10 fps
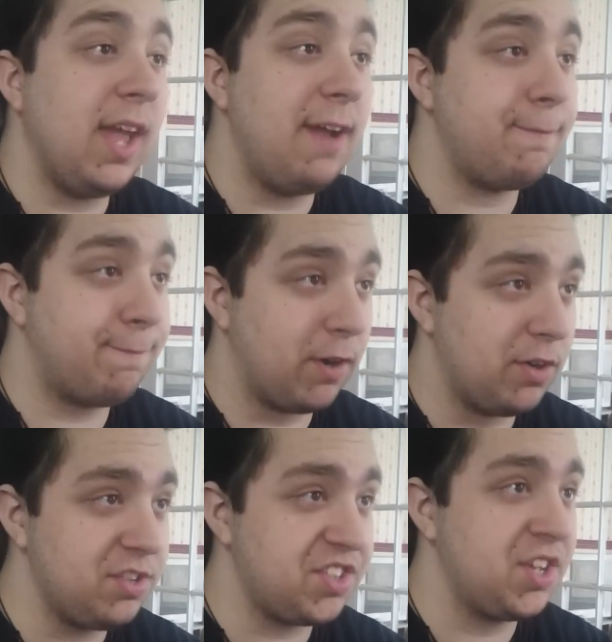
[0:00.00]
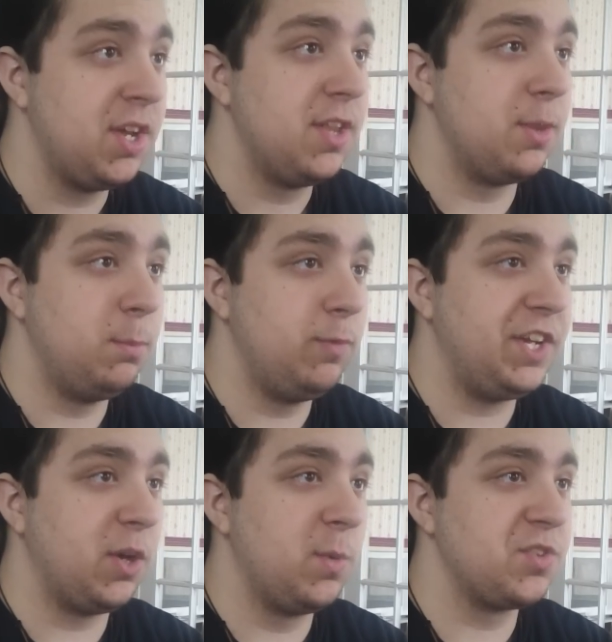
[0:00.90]
At first, the
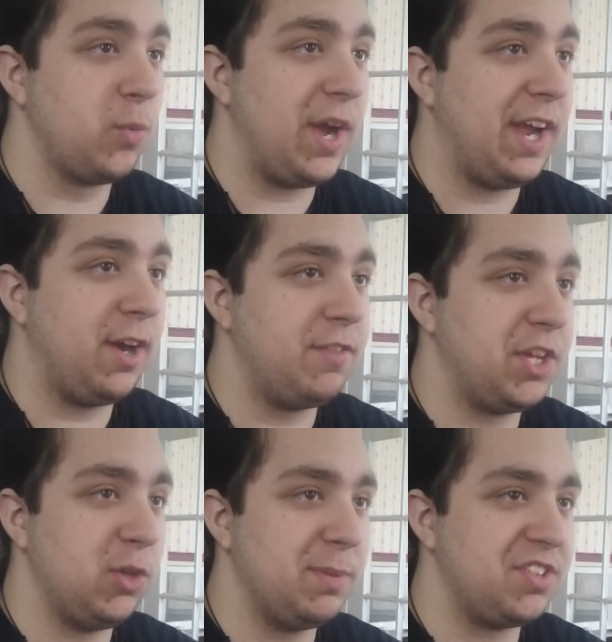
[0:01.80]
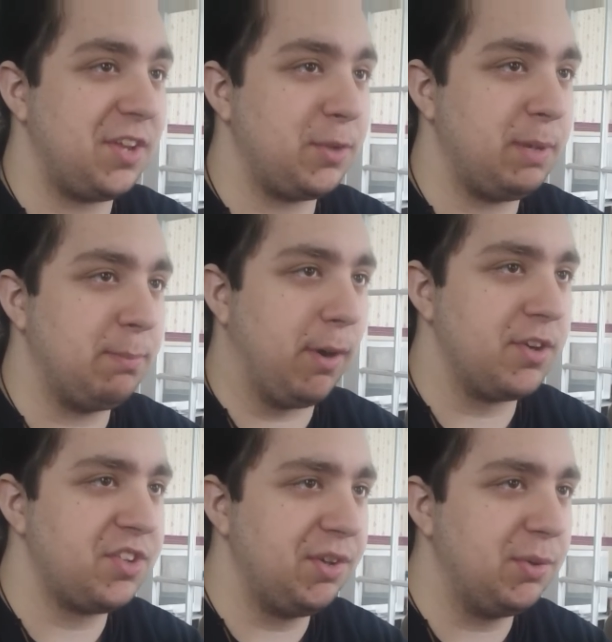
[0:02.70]
movie goes the way of The Human Centipede
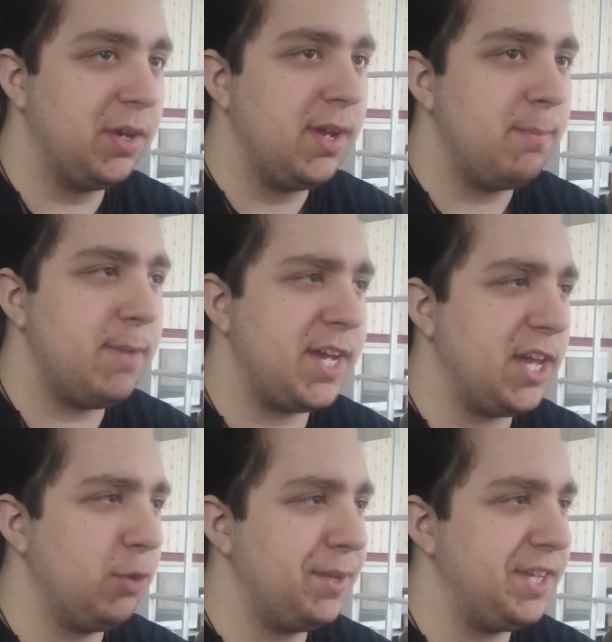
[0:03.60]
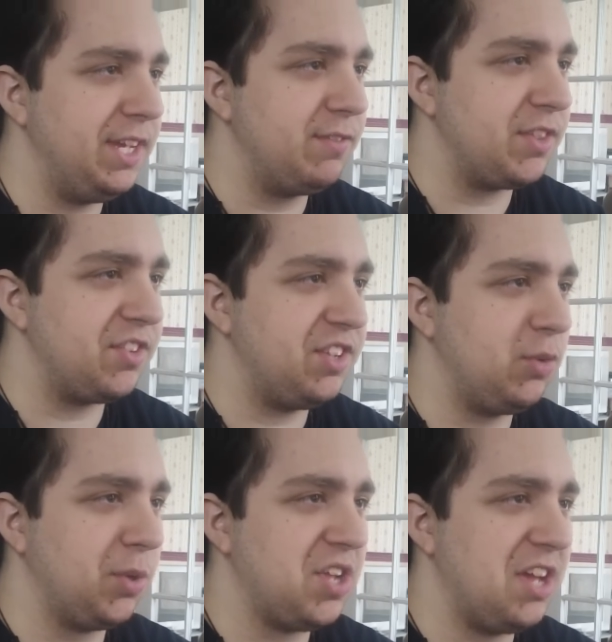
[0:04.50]
Part 2, making you believe that the
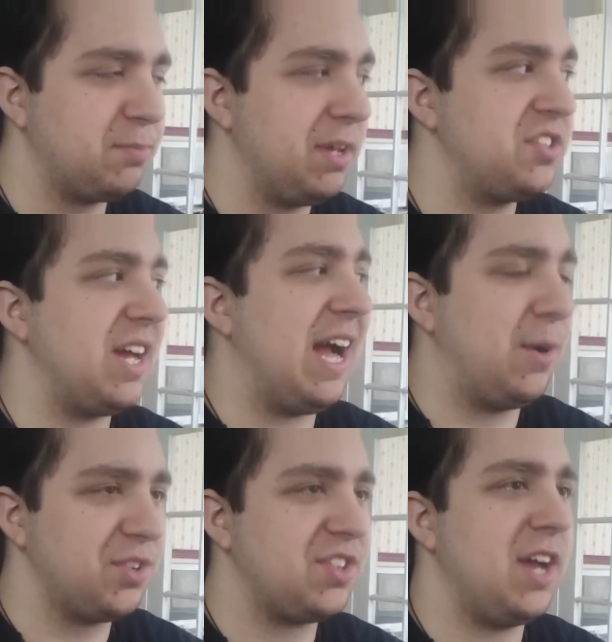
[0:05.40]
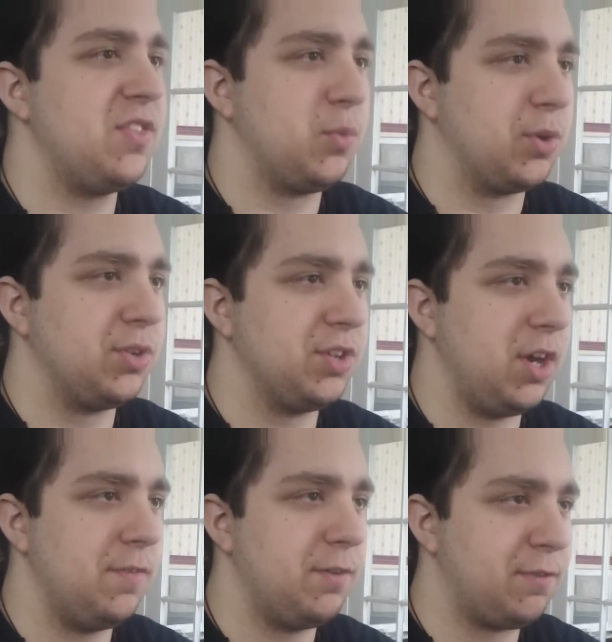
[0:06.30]
sequel takes place outside the world
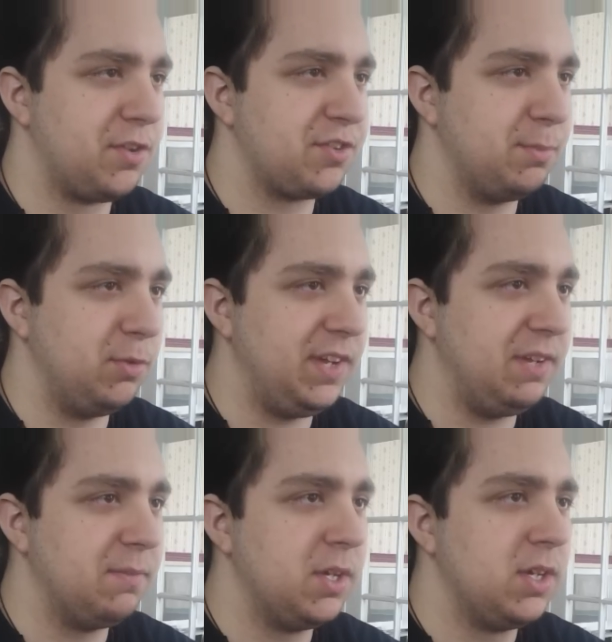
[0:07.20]
of the first movie.